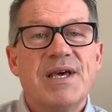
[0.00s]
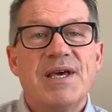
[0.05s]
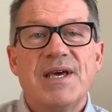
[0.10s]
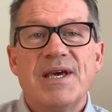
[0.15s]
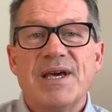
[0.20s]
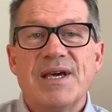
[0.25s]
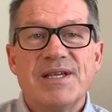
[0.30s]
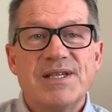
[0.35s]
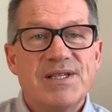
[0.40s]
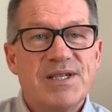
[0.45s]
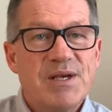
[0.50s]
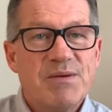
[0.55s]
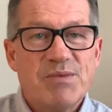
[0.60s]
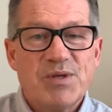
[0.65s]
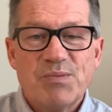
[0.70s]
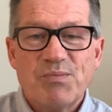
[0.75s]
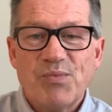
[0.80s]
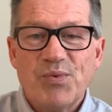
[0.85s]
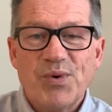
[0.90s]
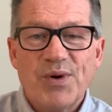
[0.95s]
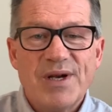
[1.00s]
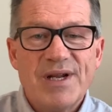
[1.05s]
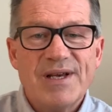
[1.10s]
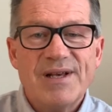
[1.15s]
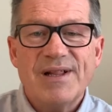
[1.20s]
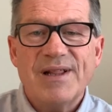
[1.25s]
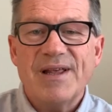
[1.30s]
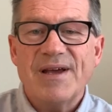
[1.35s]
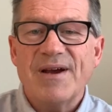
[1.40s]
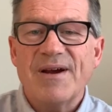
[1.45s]
it seems pretty
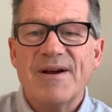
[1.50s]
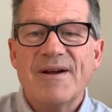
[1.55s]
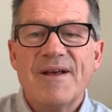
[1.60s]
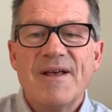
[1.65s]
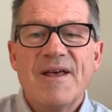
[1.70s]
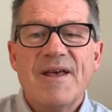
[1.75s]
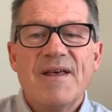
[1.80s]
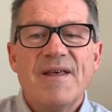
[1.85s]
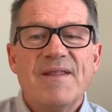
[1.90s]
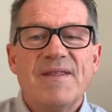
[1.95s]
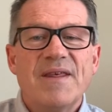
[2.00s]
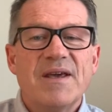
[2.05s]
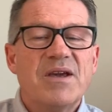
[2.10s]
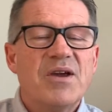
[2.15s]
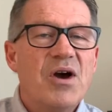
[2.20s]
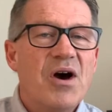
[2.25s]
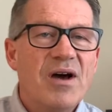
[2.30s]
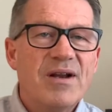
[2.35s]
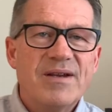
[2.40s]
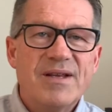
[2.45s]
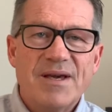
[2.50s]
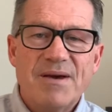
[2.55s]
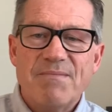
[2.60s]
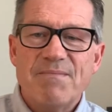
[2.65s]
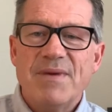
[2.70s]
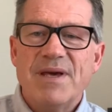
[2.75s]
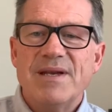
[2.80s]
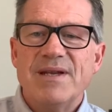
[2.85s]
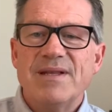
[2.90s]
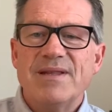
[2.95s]
clear that God
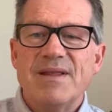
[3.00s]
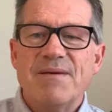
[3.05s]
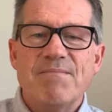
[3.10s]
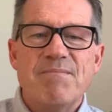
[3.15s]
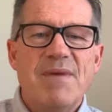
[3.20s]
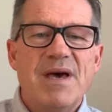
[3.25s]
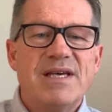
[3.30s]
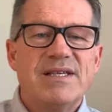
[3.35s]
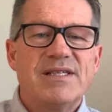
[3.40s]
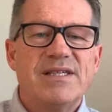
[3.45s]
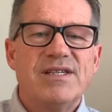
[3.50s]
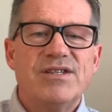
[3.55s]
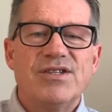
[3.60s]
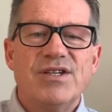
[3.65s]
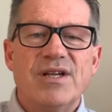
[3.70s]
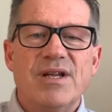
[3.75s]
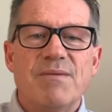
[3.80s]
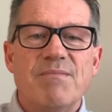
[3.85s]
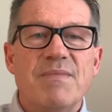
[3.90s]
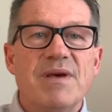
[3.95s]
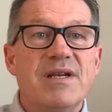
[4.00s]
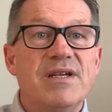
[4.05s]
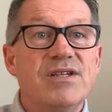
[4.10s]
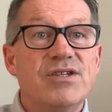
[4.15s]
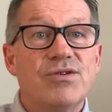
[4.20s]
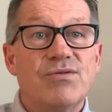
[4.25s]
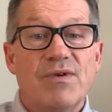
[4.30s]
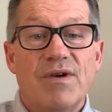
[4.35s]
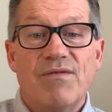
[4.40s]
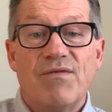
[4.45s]
committed the message and the
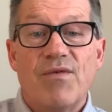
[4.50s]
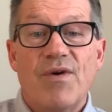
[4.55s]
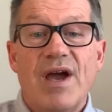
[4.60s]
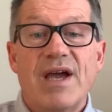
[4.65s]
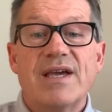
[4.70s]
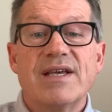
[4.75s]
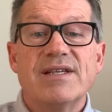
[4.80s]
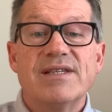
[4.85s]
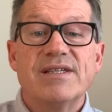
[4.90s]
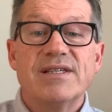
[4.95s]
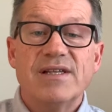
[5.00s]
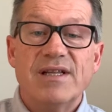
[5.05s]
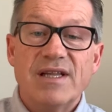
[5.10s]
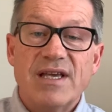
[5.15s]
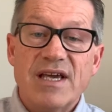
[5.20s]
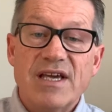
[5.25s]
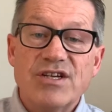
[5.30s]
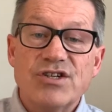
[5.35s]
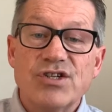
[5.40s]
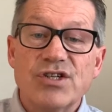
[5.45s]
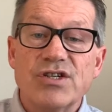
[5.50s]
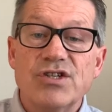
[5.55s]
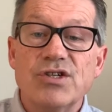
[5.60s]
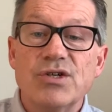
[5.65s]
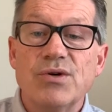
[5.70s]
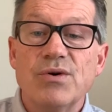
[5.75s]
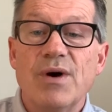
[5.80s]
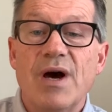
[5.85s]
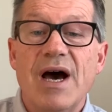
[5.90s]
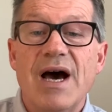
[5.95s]
ministry of reconciliation
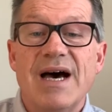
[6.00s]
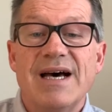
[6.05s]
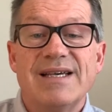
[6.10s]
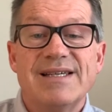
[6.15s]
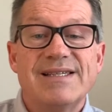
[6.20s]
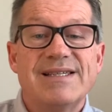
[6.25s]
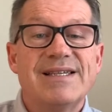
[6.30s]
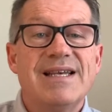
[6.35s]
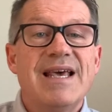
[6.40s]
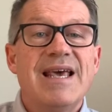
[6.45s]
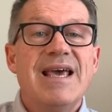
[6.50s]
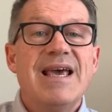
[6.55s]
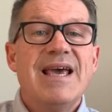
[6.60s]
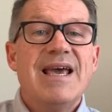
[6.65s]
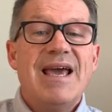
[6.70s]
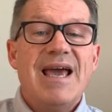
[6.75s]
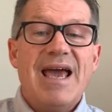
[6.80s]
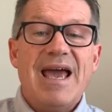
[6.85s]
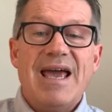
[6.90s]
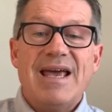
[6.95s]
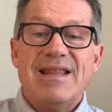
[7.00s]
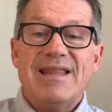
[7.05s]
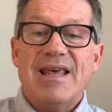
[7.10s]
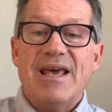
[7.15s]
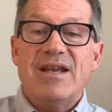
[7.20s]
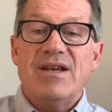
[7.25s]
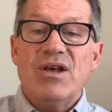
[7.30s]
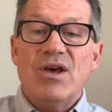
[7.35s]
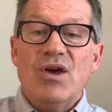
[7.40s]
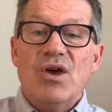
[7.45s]
to us, and
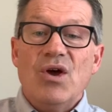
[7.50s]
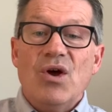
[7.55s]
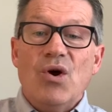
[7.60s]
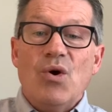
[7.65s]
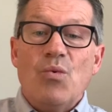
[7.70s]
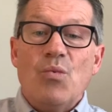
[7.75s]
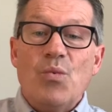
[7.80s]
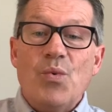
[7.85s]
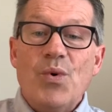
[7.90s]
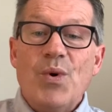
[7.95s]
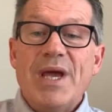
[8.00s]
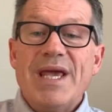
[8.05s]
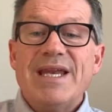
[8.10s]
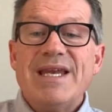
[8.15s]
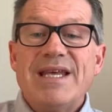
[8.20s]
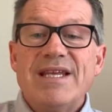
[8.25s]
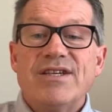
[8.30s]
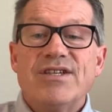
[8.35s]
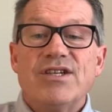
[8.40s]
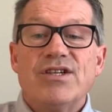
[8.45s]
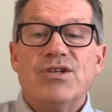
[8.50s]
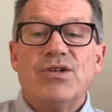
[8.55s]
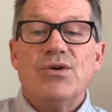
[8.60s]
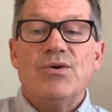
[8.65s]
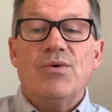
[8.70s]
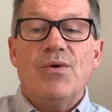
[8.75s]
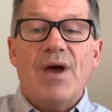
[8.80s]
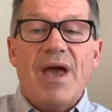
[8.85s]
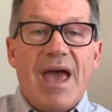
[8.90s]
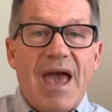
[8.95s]
that we need to
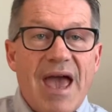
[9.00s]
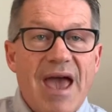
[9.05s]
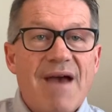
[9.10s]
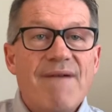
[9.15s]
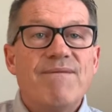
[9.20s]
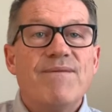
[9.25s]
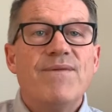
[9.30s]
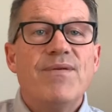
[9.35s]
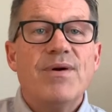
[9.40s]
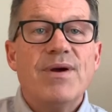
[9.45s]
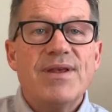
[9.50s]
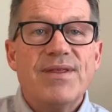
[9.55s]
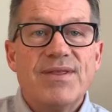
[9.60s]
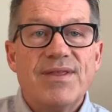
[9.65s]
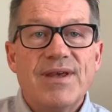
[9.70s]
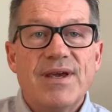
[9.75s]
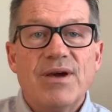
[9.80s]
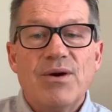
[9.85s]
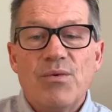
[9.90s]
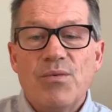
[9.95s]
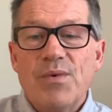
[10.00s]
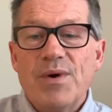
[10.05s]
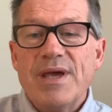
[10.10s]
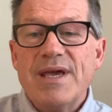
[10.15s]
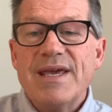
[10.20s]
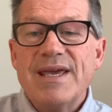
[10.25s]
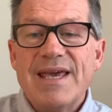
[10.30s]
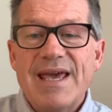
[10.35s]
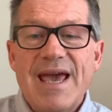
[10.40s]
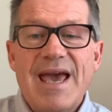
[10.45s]
do everything we
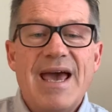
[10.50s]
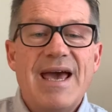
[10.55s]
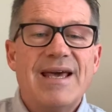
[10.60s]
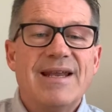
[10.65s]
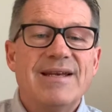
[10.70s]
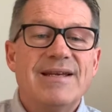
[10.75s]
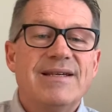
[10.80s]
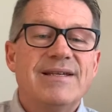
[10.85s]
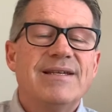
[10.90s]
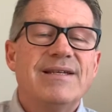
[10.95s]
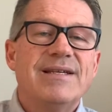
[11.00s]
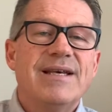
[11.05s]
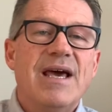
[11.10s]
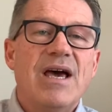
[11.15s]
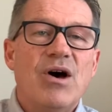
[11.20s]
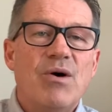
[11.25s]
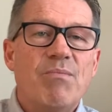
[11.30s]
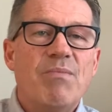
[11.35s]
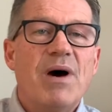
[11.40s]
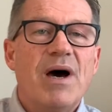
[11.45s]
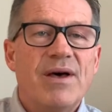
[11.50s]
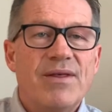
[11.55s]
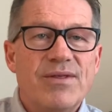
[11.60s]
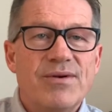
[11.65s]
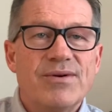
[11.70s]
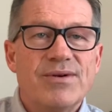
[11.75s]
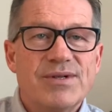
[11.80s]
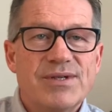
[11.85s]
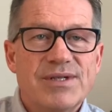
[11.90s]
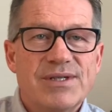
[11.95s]
can to help
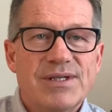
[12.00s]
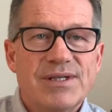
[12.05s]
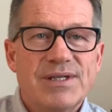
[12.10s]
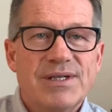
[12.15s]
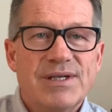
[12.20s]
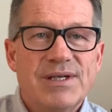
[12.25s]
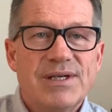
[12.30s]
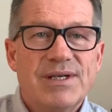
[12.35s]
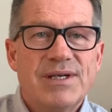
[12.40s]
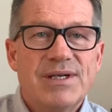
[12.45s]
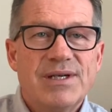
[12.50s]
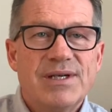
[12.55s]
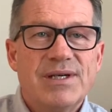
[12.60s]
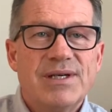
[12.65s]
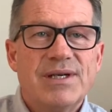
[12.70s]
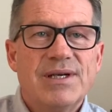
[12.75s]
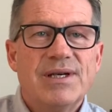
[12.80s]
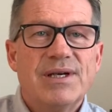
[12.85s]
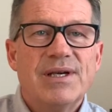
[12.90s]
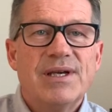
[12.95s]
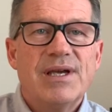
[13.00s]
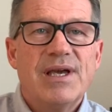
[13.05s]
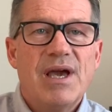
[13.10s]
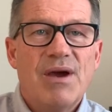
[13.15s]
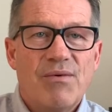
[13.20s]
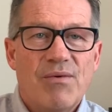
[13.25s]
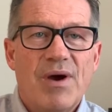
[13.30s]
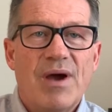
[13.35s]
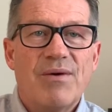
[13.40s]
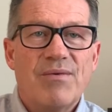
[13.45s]
others
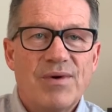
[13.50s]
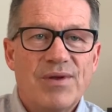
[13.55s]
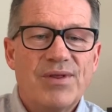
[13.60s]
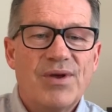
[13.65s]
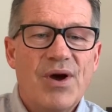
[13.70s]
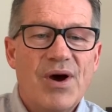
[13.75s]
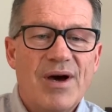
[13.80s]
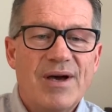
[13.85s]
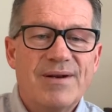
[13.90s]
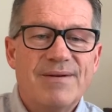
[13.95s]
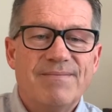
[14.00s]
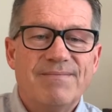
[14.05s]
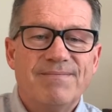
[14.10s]
get right with God.